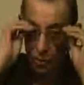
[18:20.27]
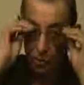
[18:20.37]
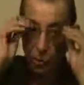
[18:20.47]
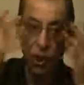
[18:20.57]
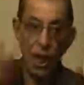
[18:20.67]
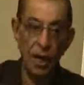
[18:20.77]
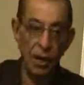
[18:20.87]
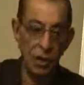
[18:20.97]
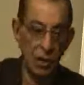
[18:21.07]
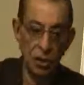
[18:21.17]
which I
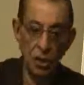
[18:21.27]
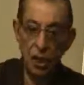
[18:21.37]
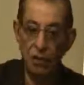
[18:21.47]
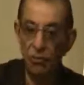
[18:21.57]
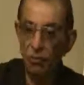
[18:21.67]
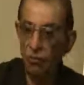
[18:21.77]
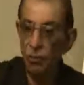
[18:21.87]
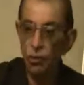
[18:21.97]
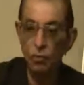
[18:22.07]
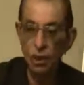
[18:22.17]
understand,
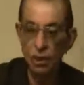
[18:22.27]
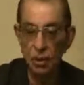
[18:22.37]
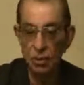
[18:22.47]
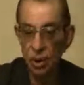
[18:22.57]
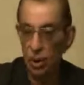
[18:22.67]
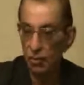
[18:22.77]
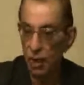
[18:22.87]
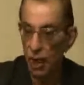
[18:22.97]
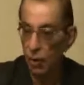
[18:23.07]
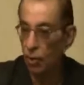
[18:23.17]
which you must have seen
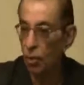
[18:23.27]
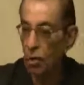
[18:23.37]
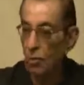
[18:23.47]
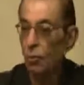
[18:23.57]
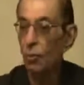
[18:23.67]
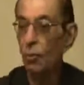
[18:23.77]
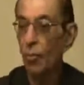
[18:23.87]
by yoga guru